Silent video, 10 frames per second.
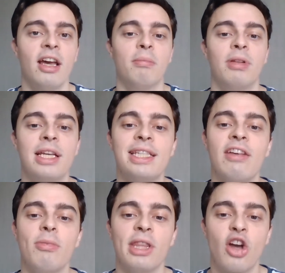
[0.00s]
please leave them
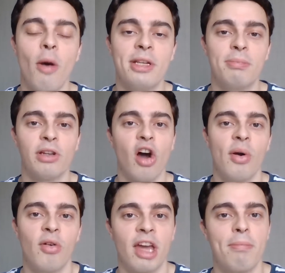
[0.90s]
in the comments below and I'll
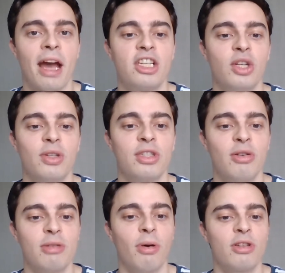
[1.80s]
get back to you as soon as
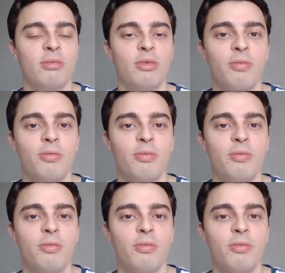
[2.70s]
possible.